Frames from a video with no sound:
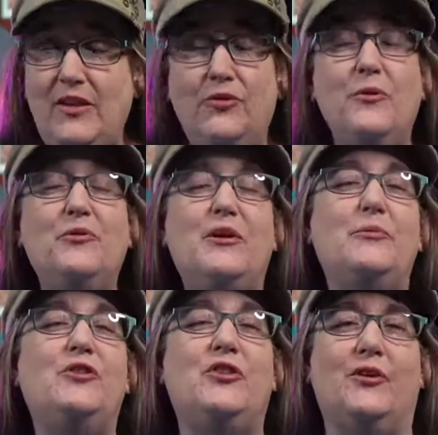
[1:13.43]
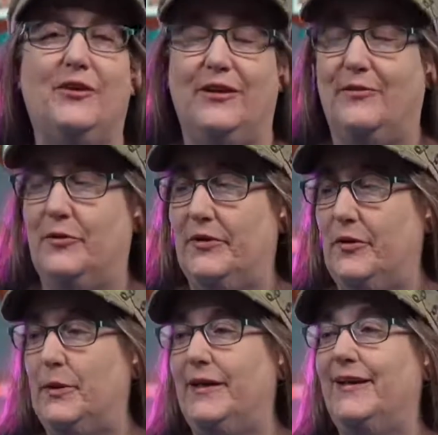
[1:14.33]
So I thought I would share the love with
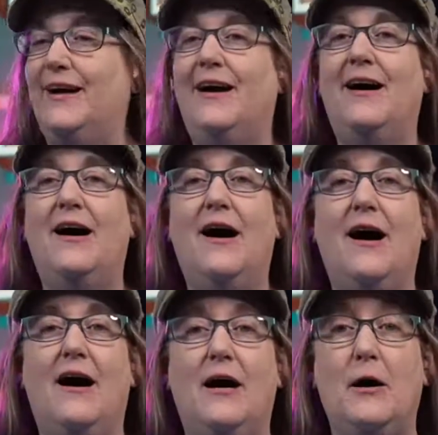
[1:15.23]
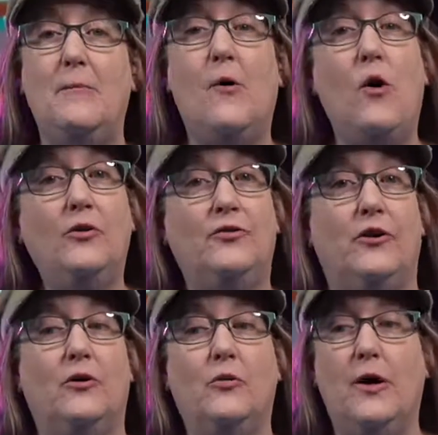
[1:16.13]
everybody.
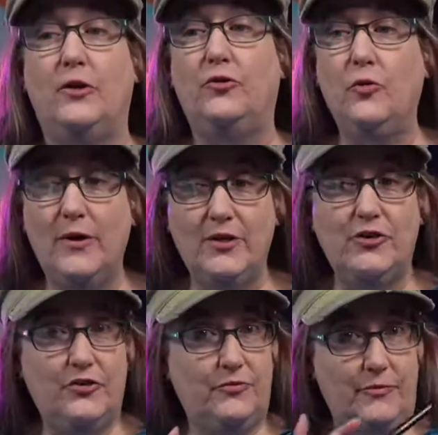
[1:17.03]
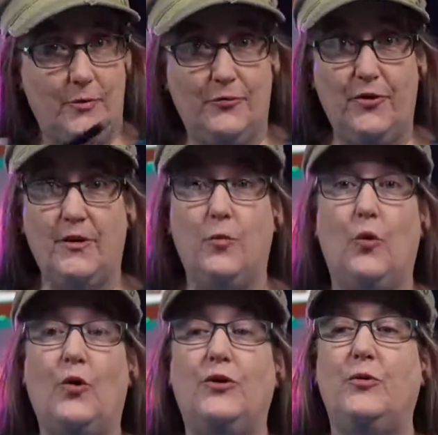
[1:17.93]
Also, I do want to just upfront
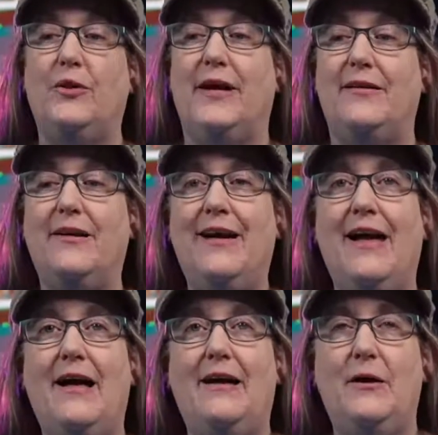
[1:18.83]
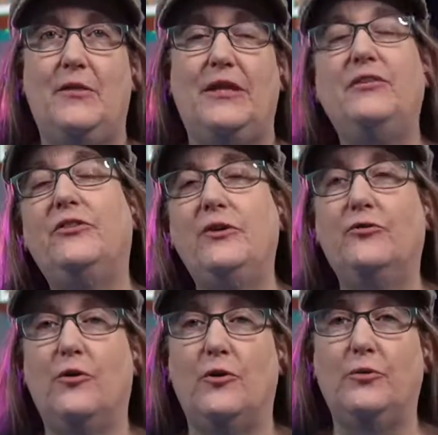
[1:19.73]
warn you that these things
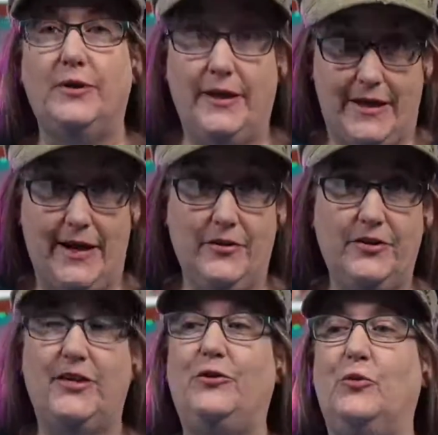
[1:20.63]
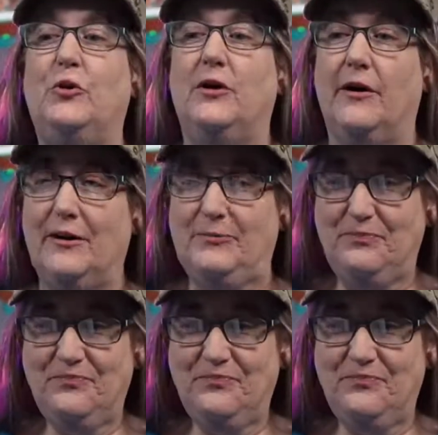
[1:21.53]
are only guaranteed to work